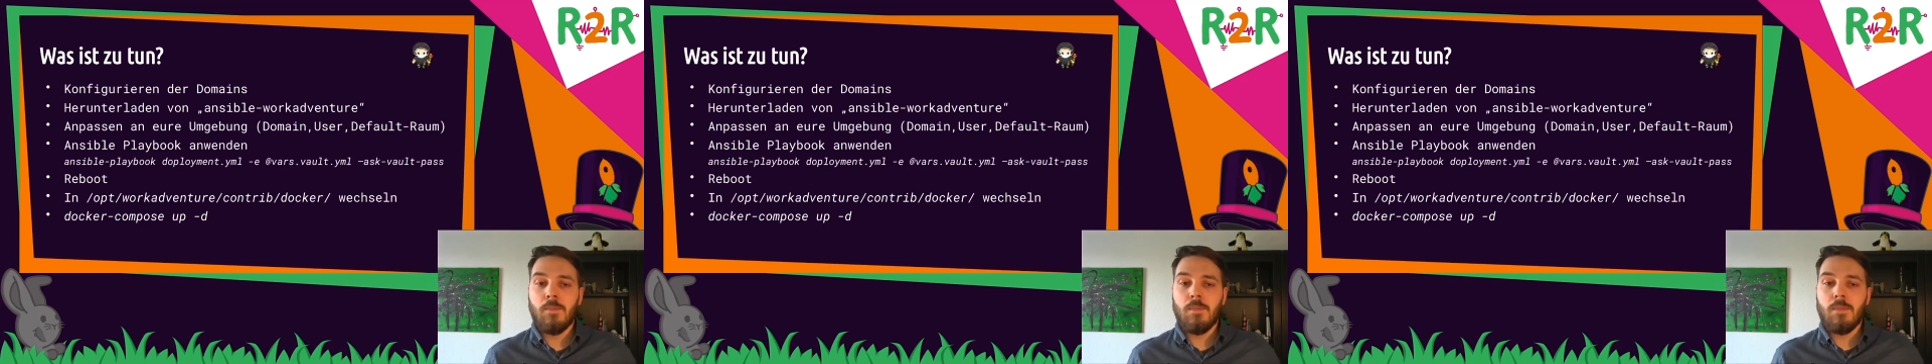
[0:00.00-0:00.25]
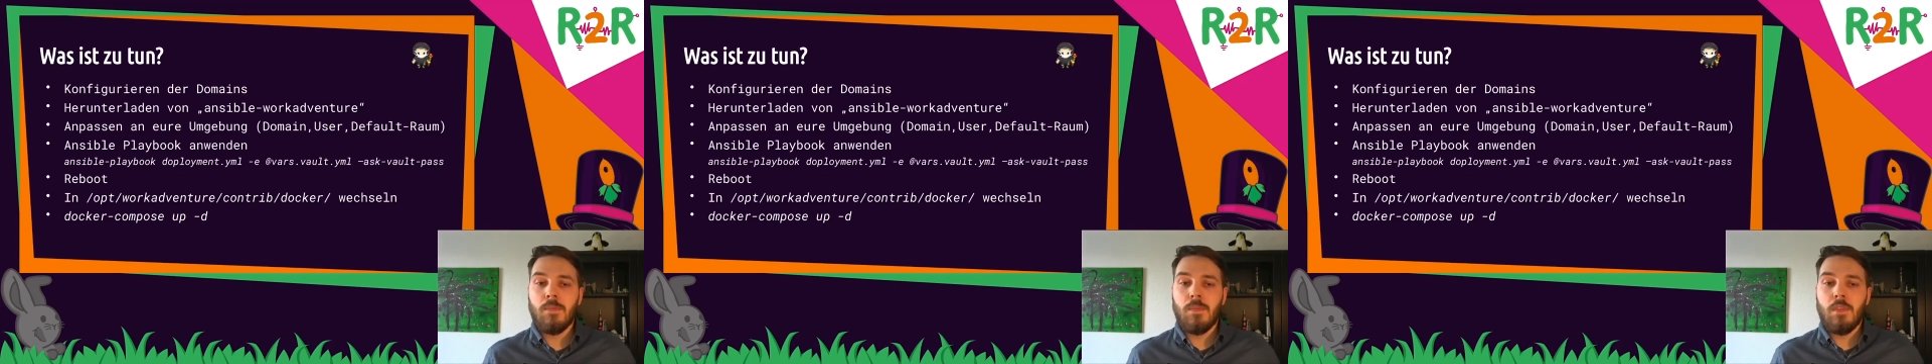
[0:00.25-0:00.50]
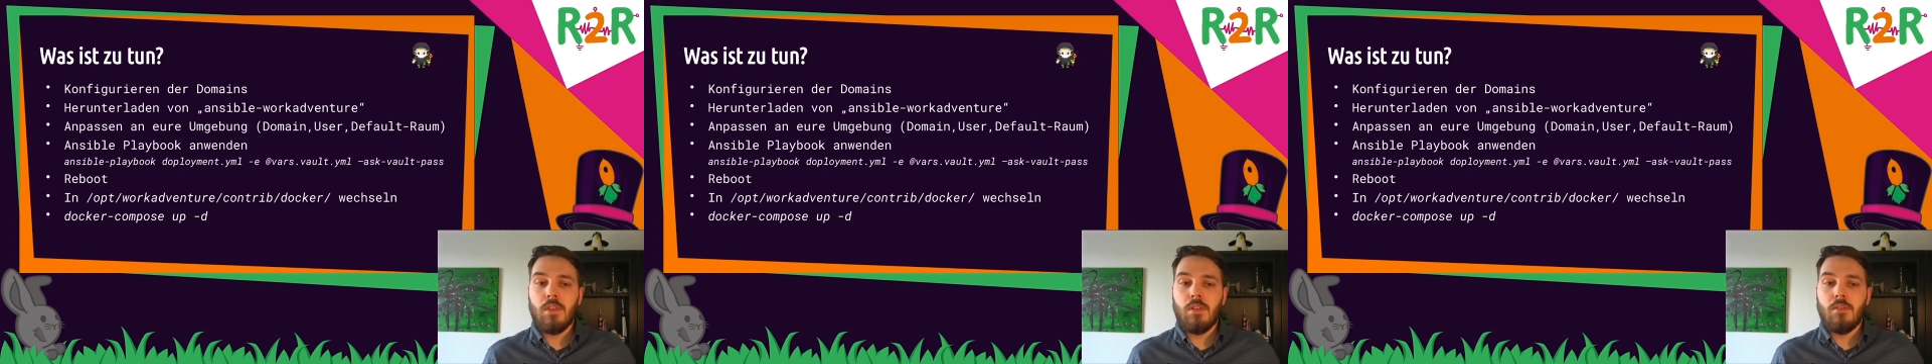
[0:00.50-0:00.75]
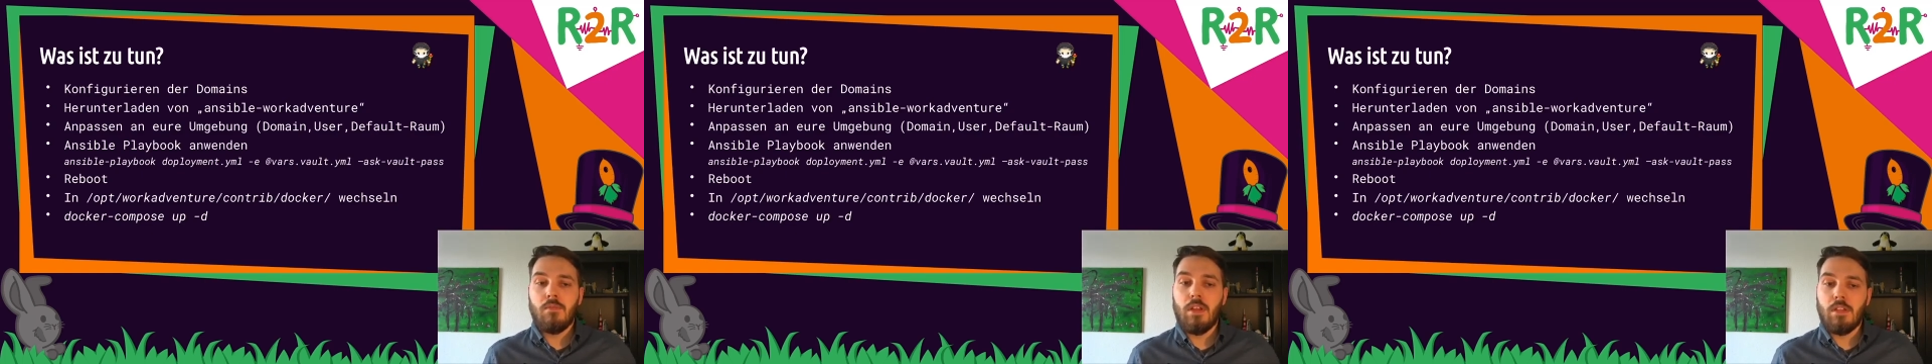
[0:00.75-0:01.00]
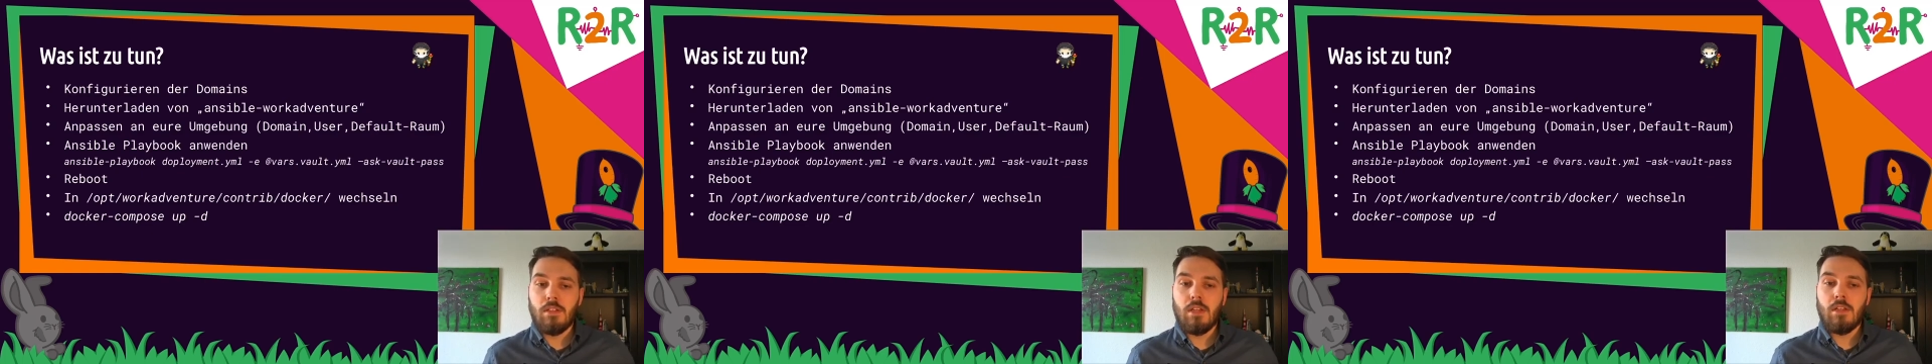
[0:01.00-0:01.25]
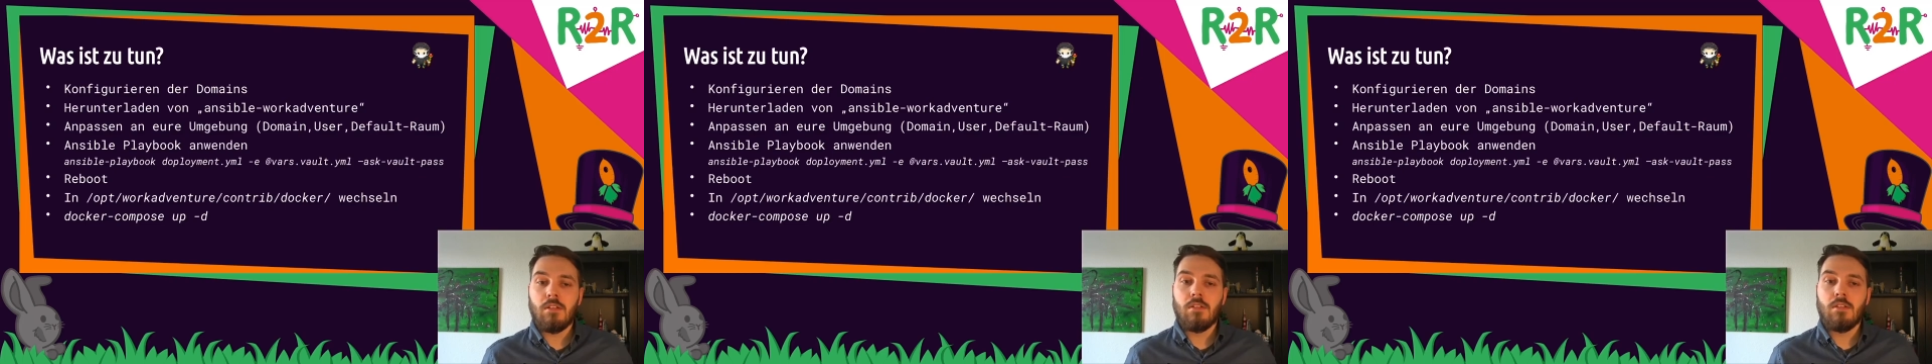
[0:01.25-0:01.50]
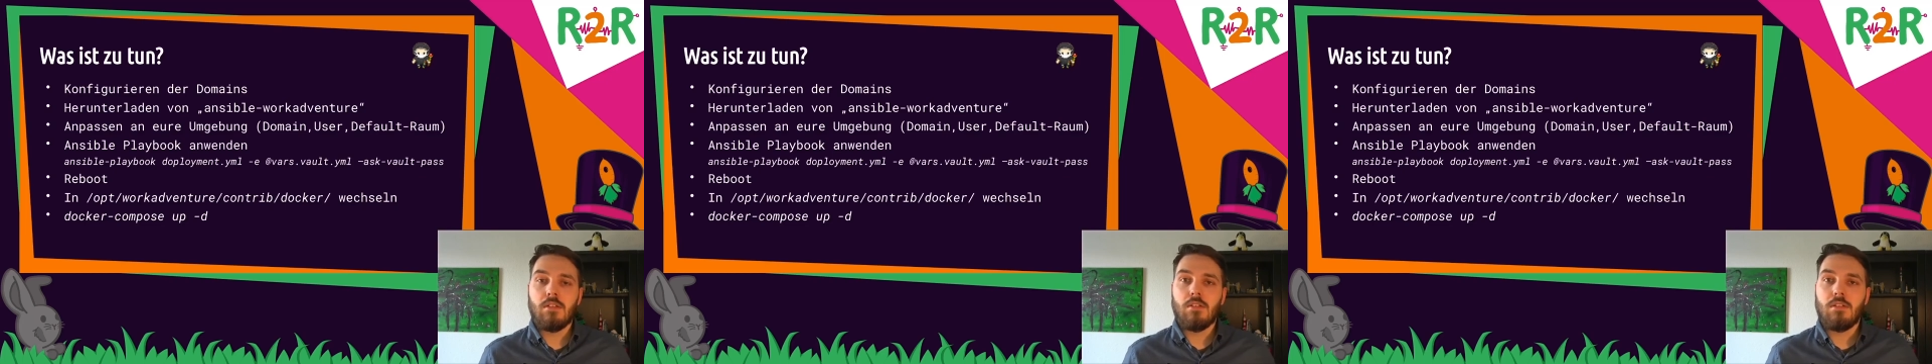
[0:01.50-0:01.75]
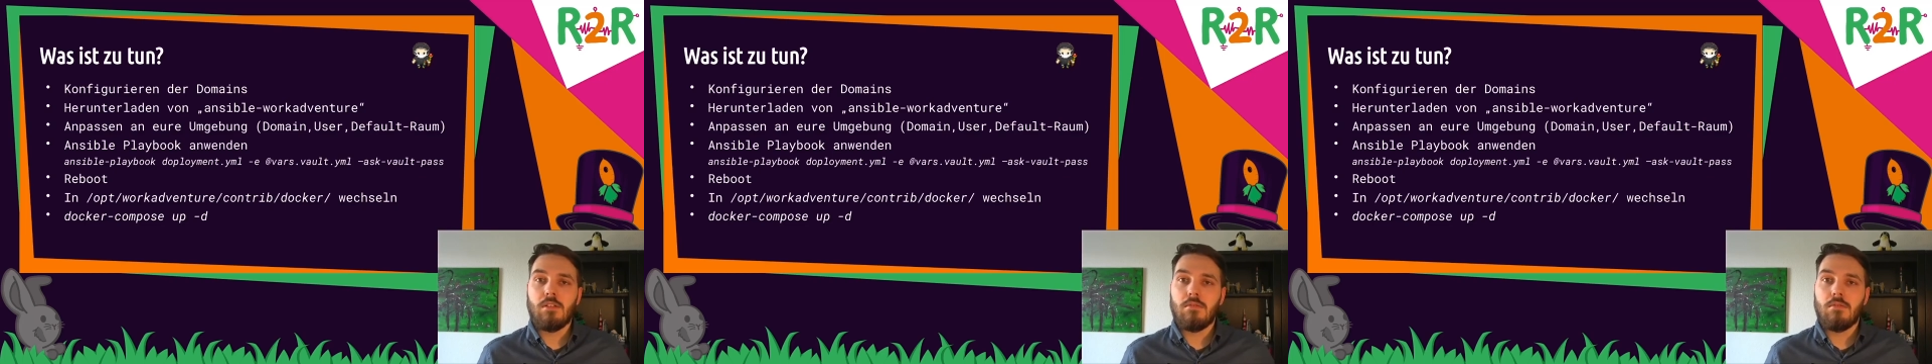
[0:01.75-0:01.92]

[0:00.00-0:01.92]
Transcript: via SSH to the host.